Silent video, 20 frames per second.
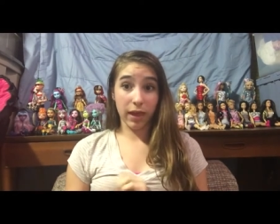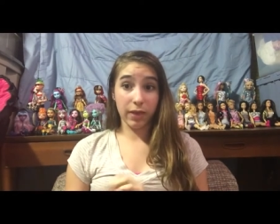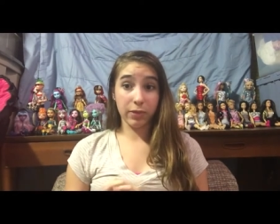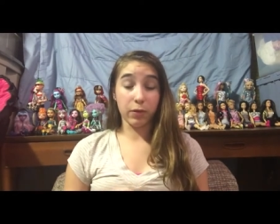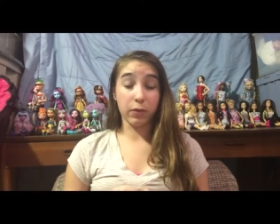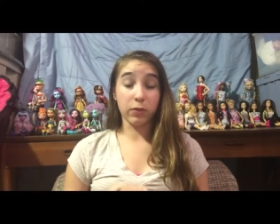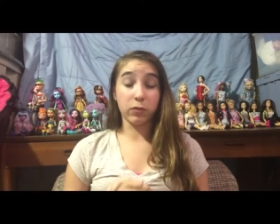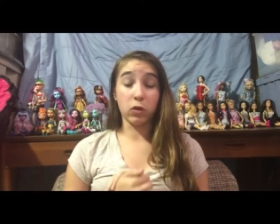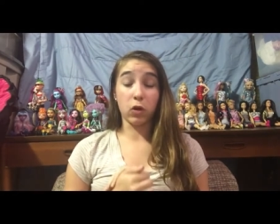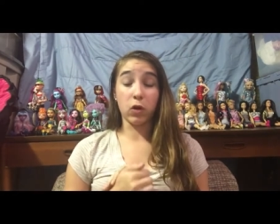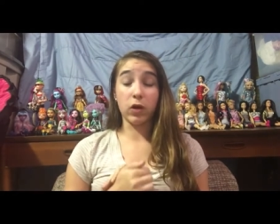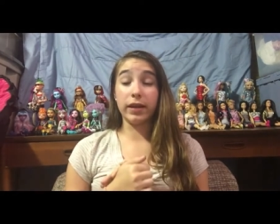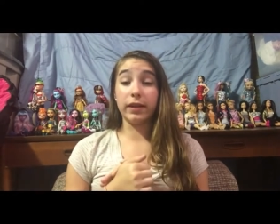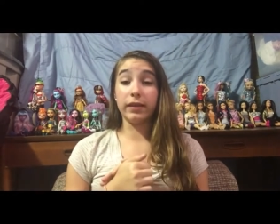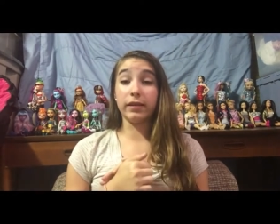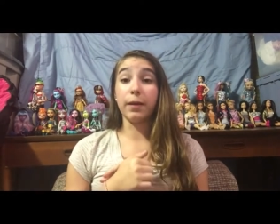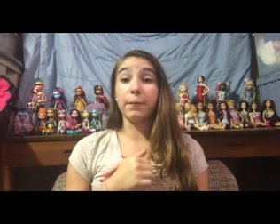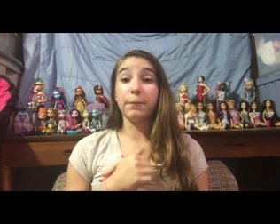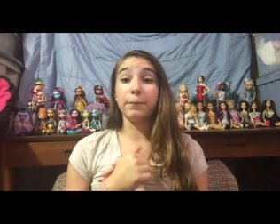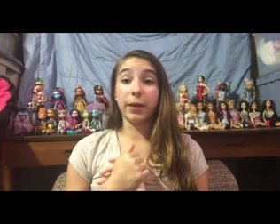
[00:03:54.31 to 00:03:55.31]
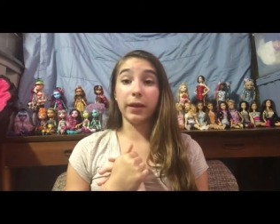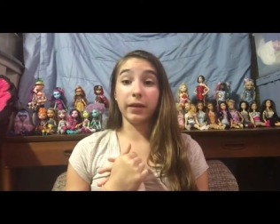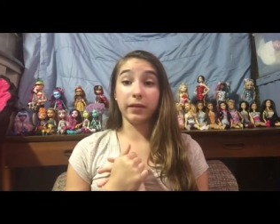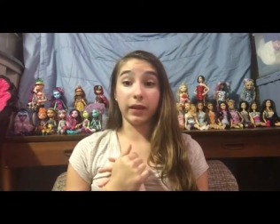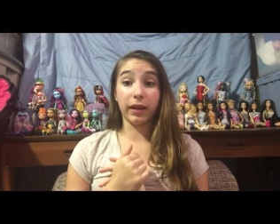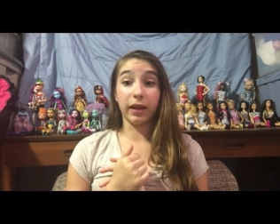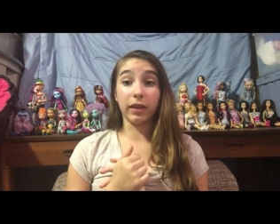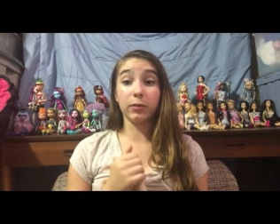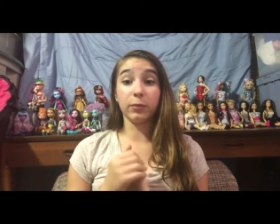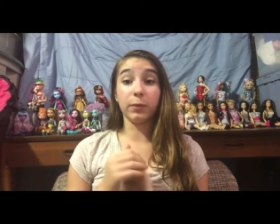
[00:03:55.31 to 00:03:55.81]
That thrift store is
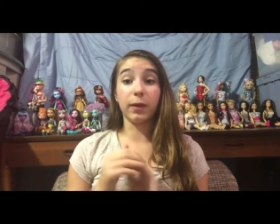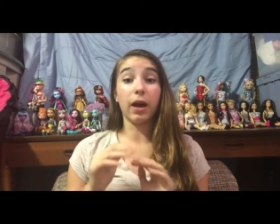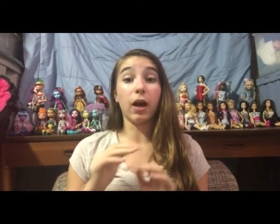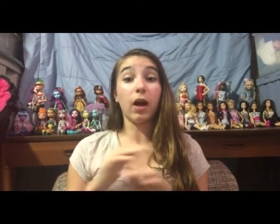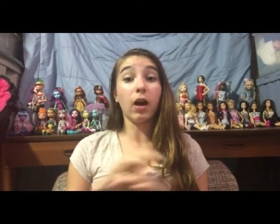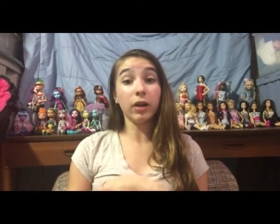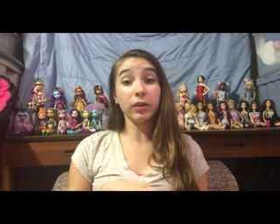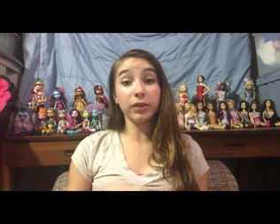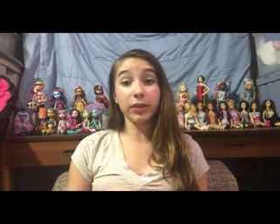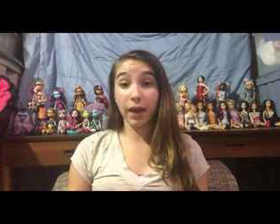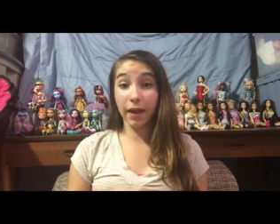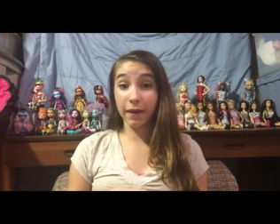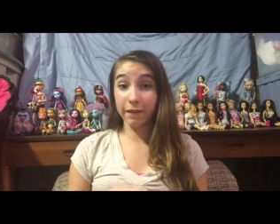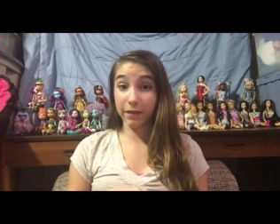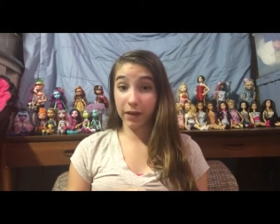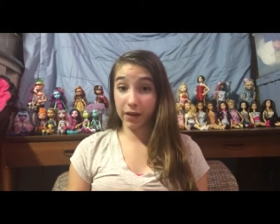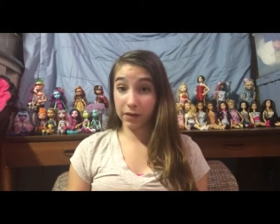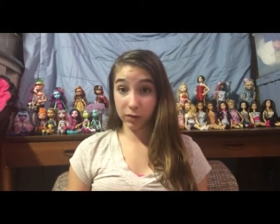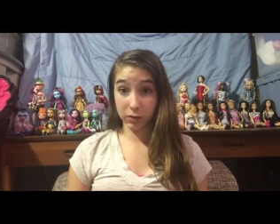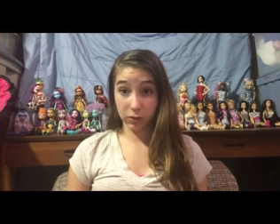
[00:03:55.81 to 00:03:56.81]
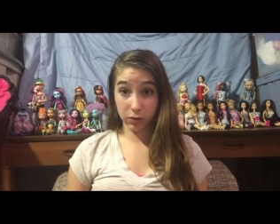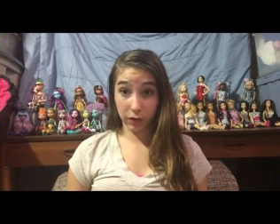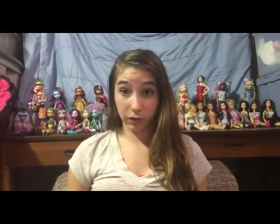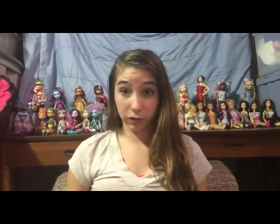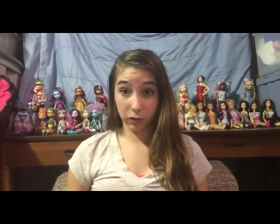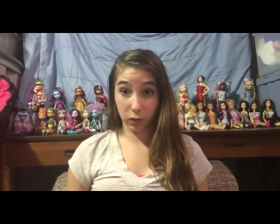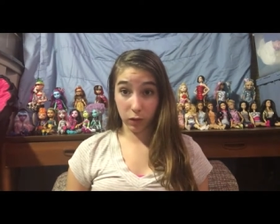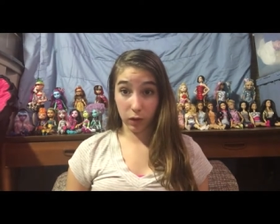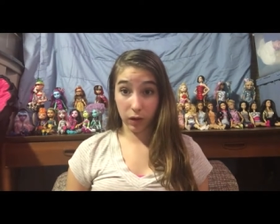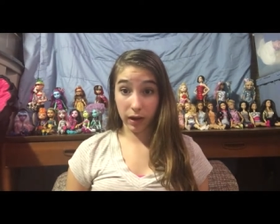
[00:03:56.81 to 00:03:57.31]
amazing. It's my all-time favorite
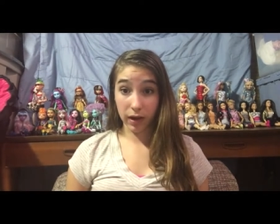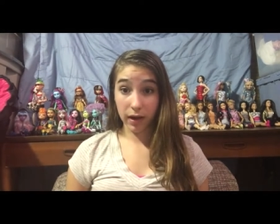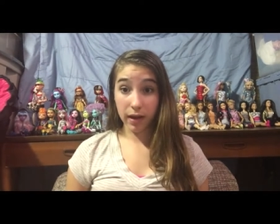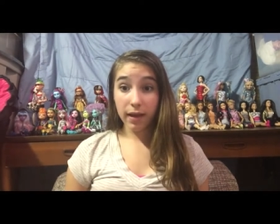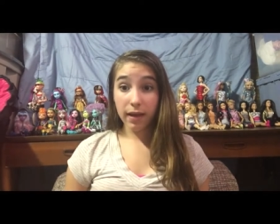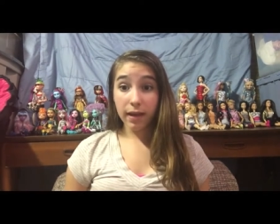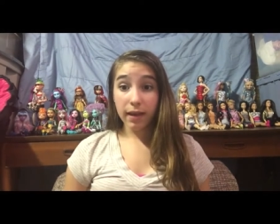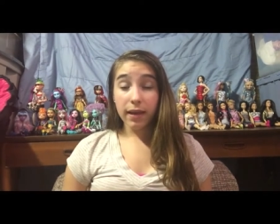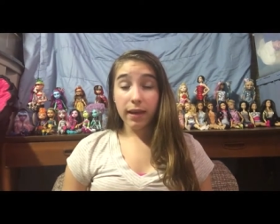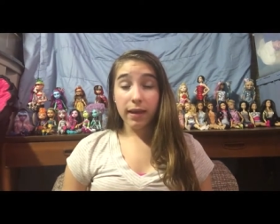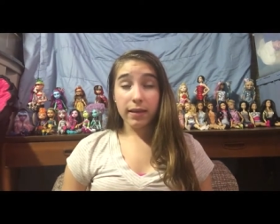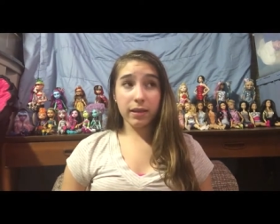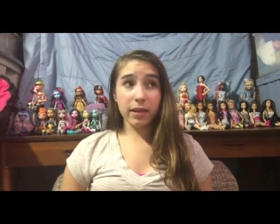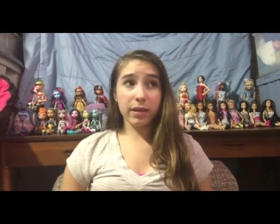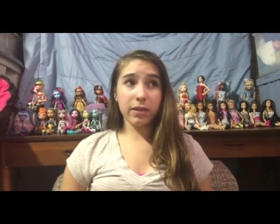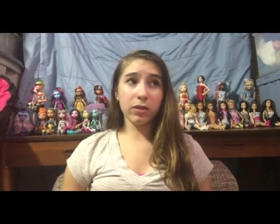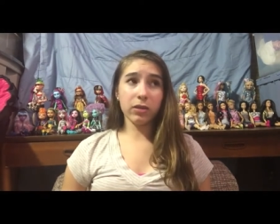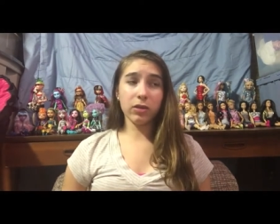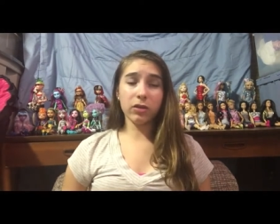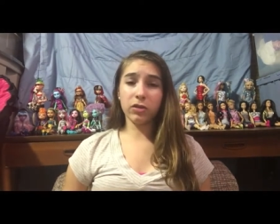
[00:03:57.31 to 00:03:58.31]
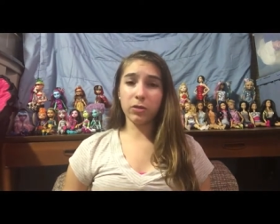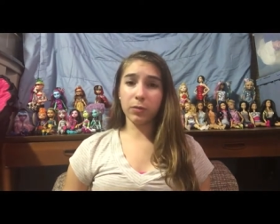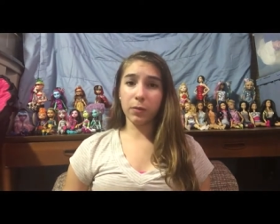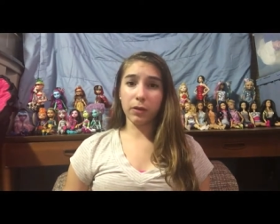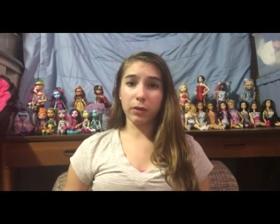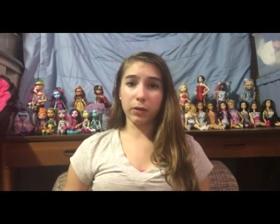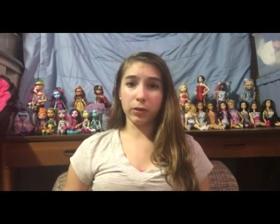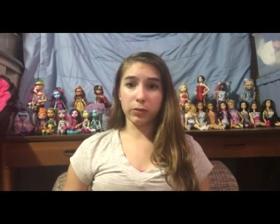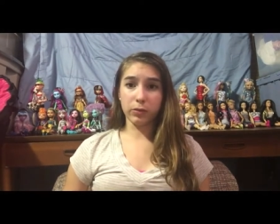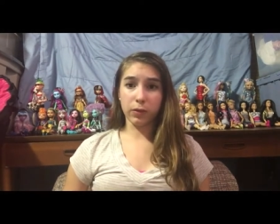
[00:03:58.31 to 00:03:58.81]
thrift store. And then there are
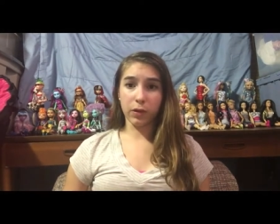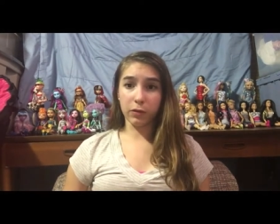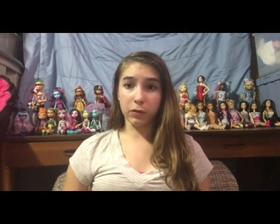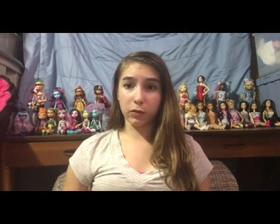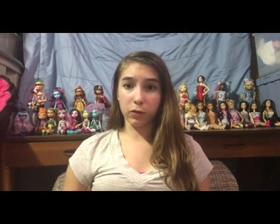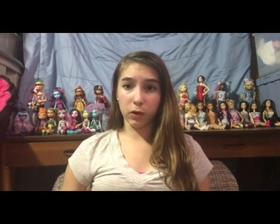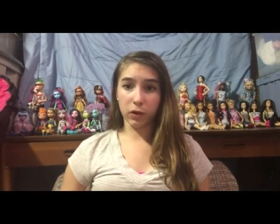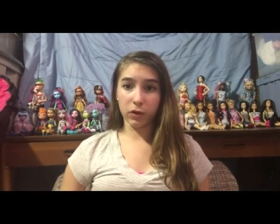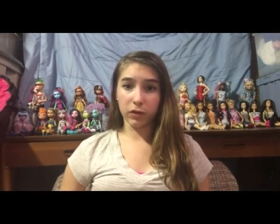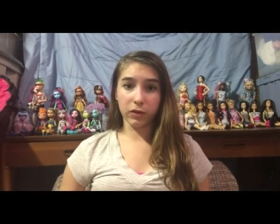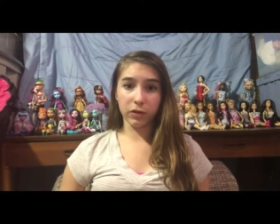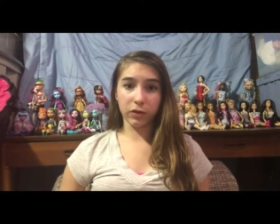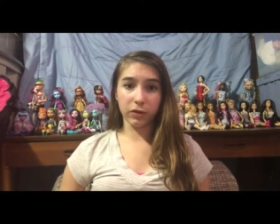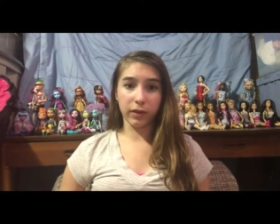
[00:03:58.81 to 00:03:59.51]
some other thrift stores.